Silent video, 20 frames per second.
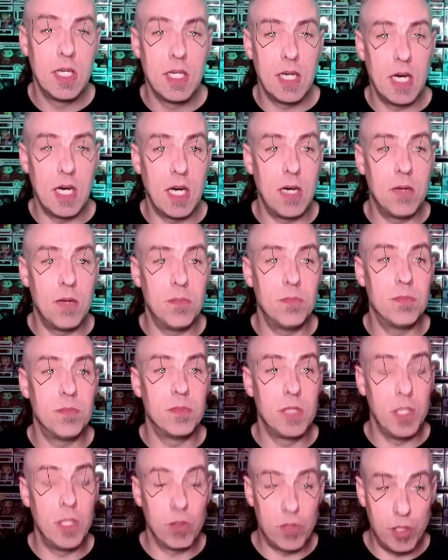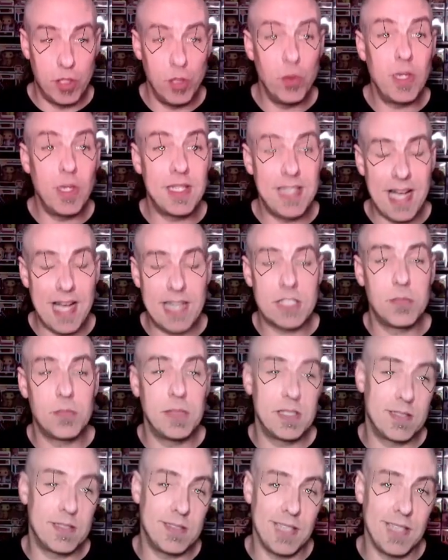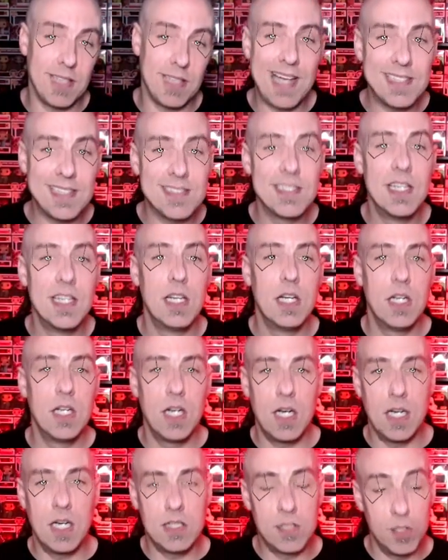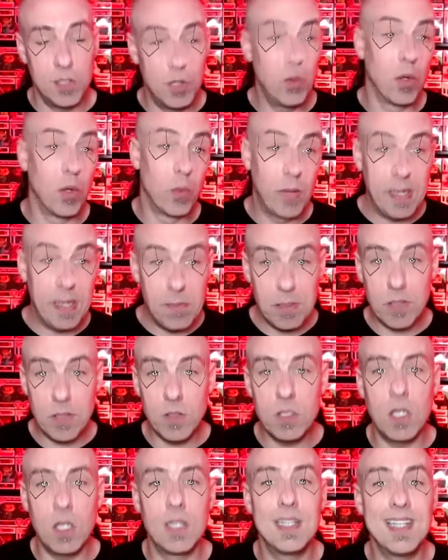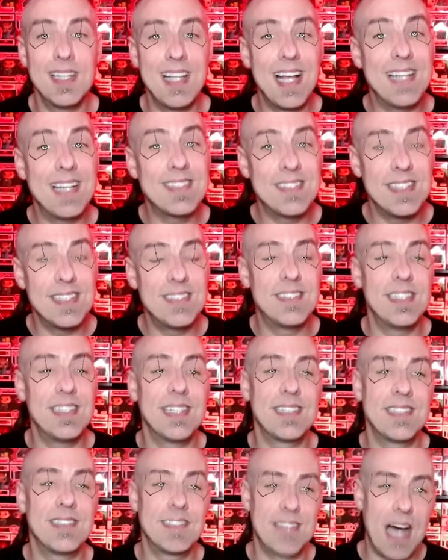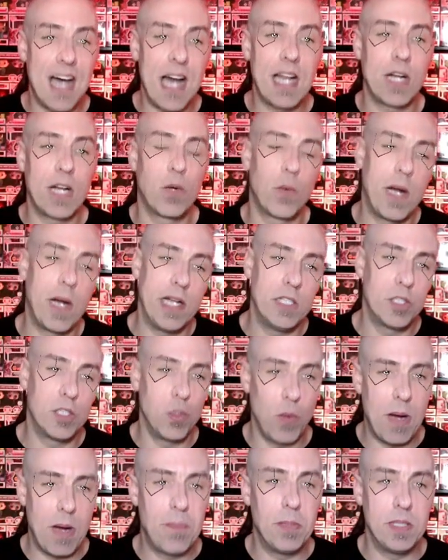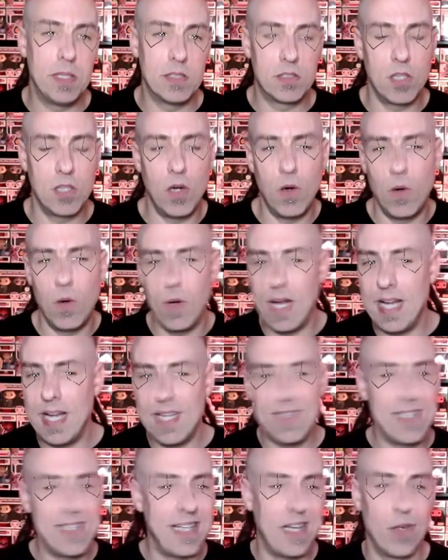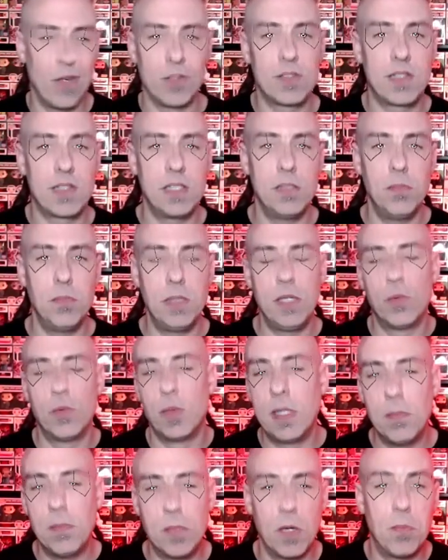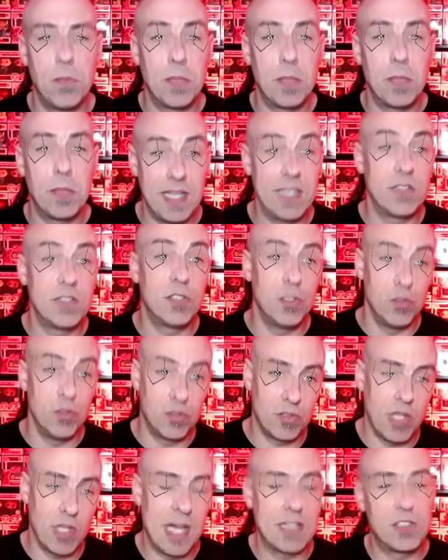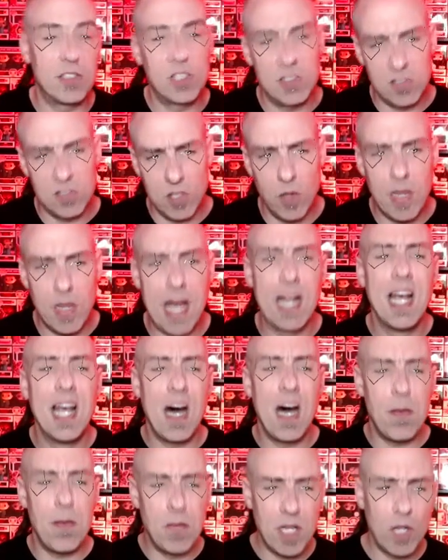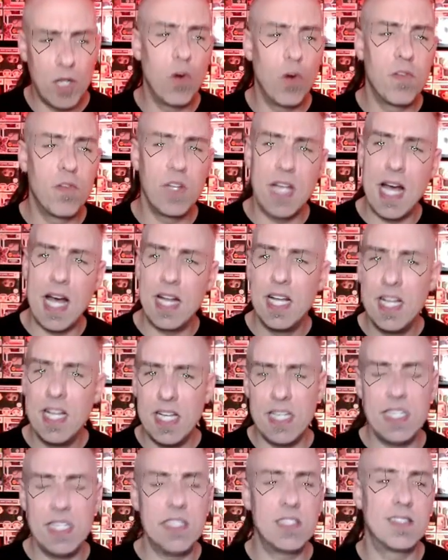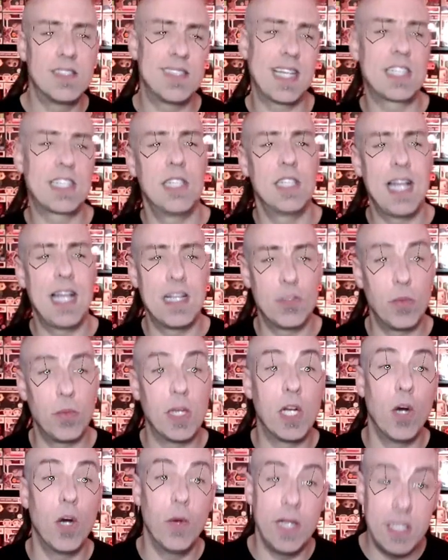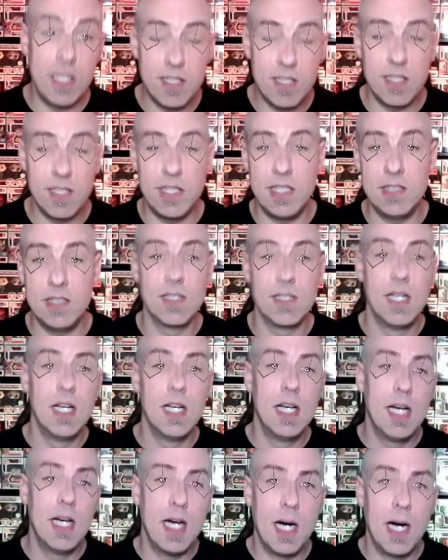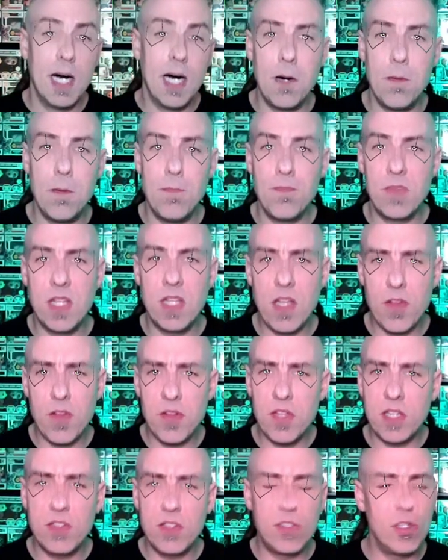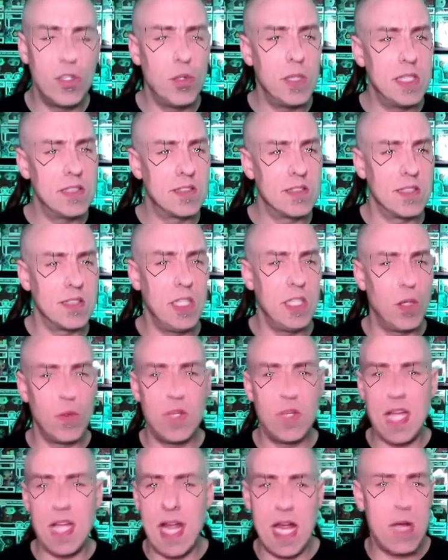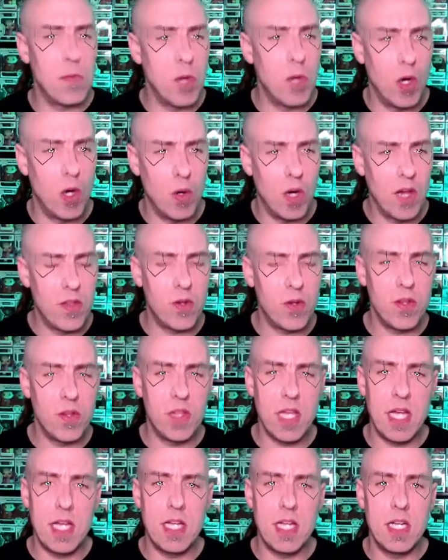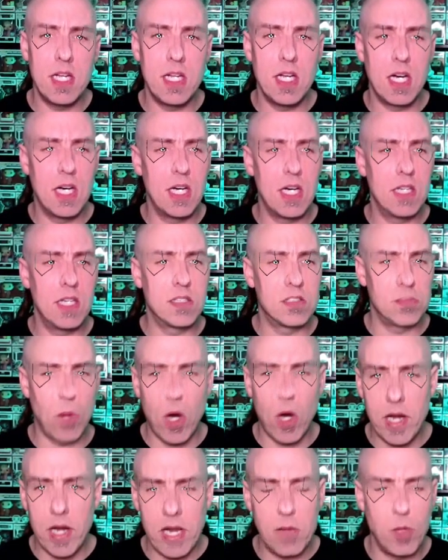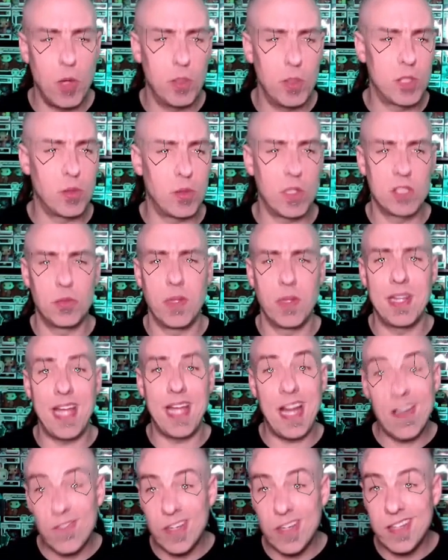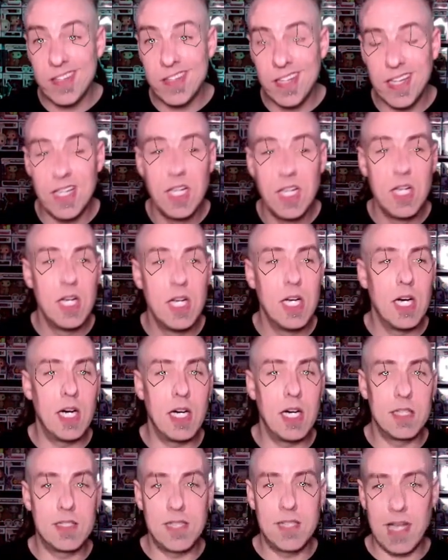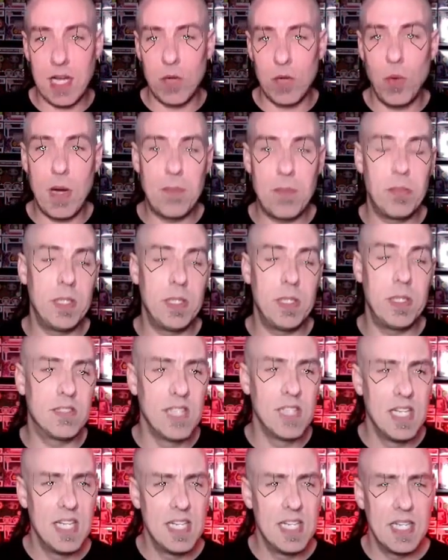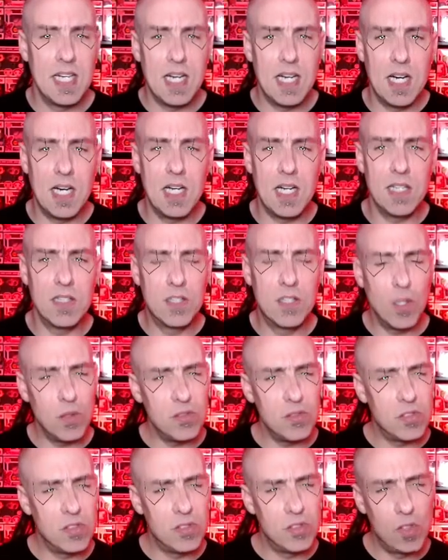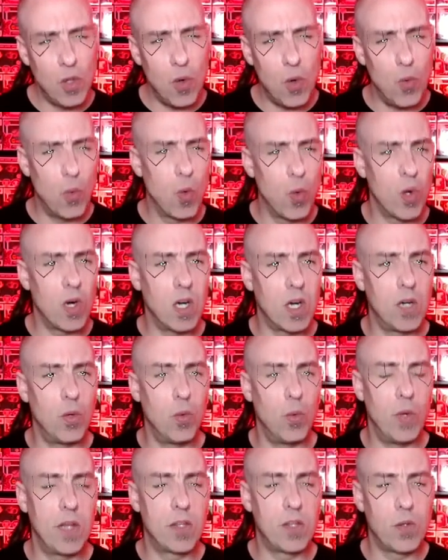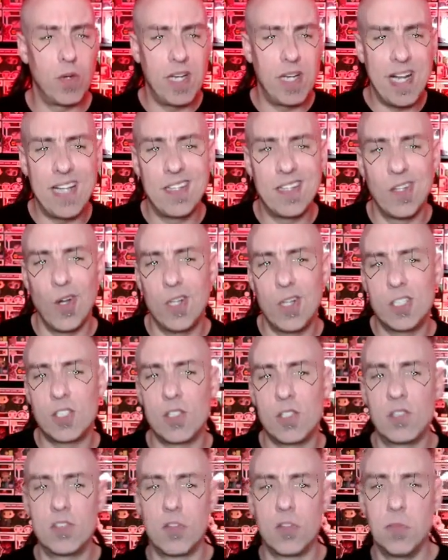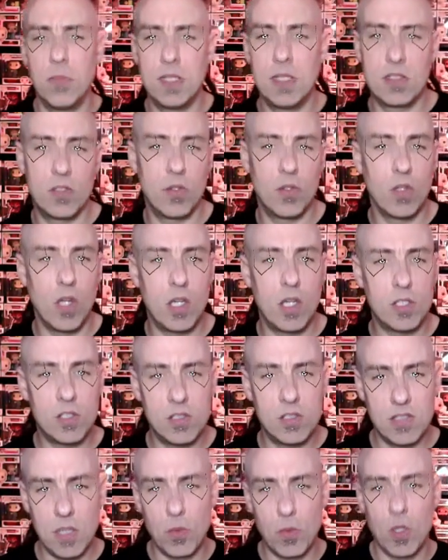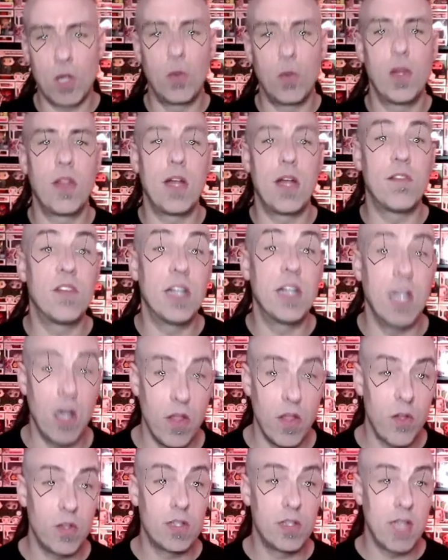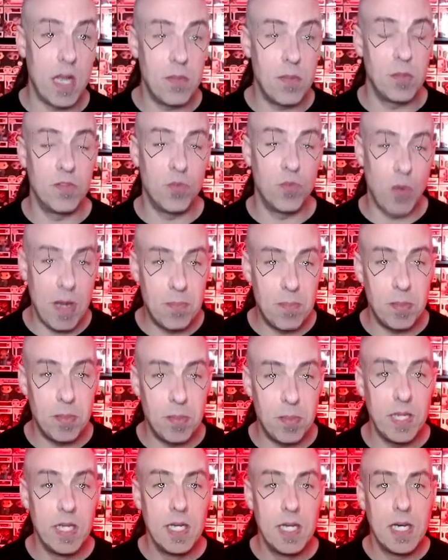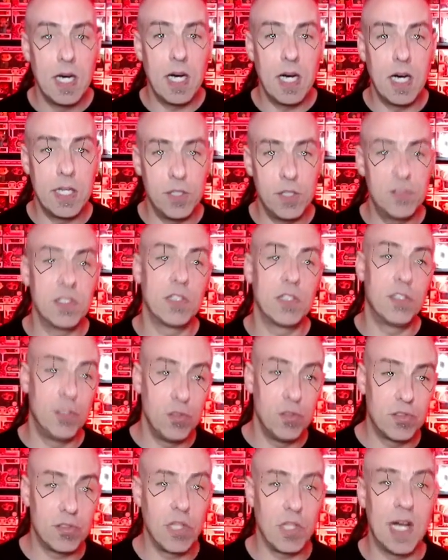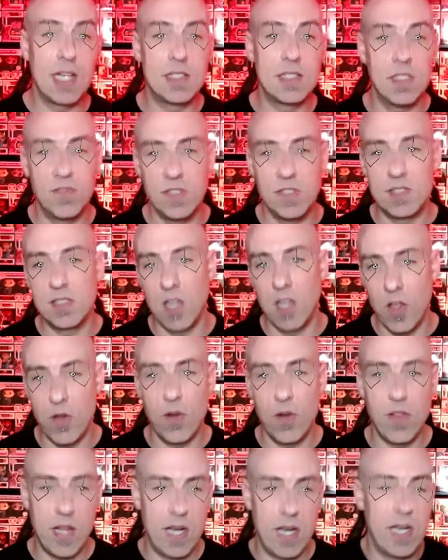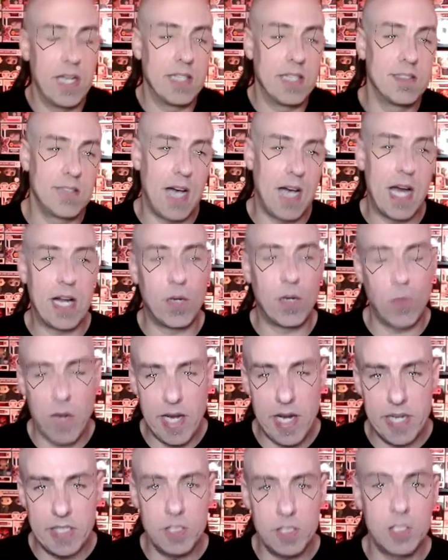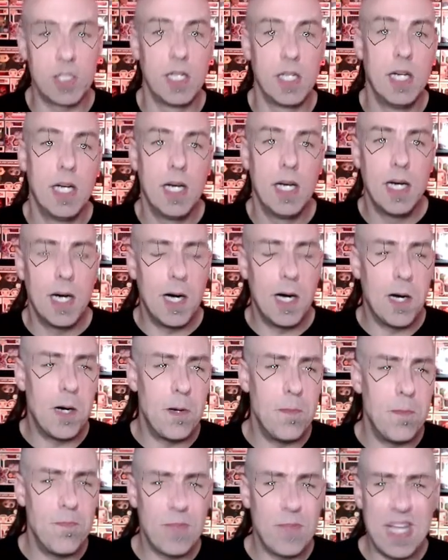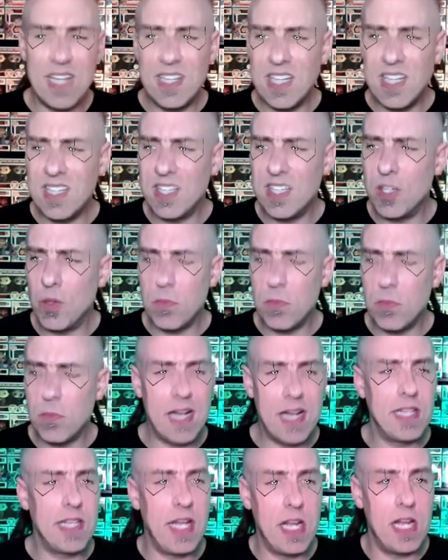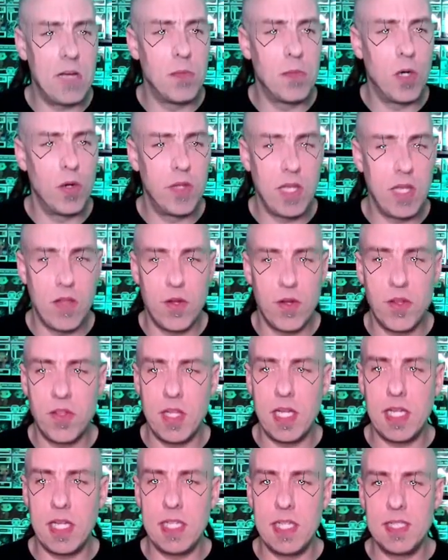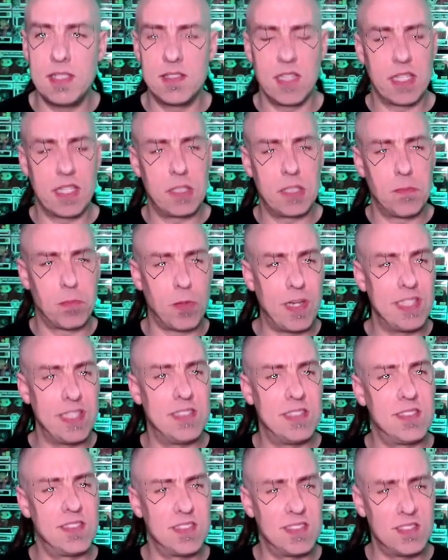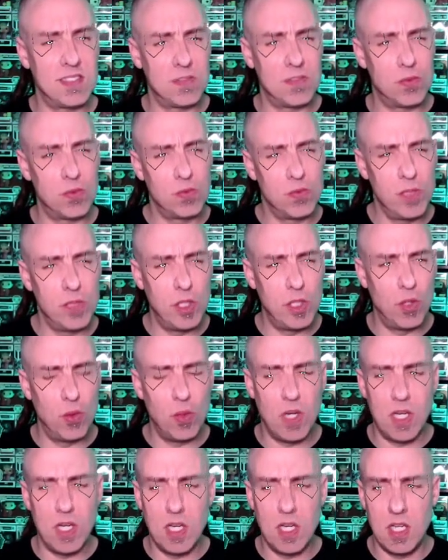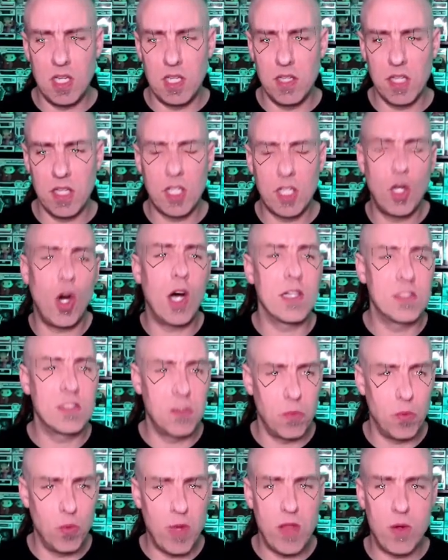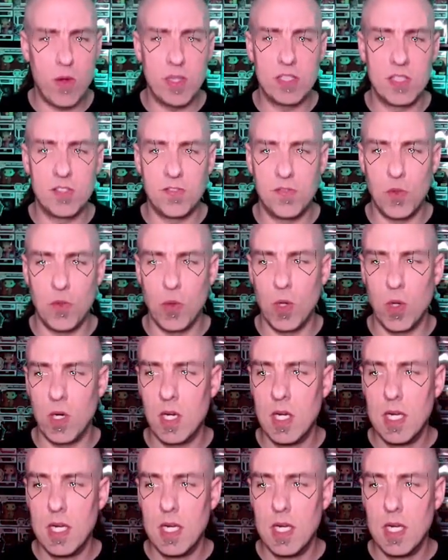attachment slots to do a rebuild, unless it's an exotic ranged weapon. So anything else can be rebuilt, but it takes two slots. Just know that. I'm going to go over that in each section as we go into these. The other thing too is, the ammo, other than smart ammo, which works with everything, tech weapons, those don't work with grenade launchers or missile launchers. They work with every other type of weapon using two slots if it's other than an exotic ranged. And then, buying the ammo, the other thing is like the price, the cost, whether it's for,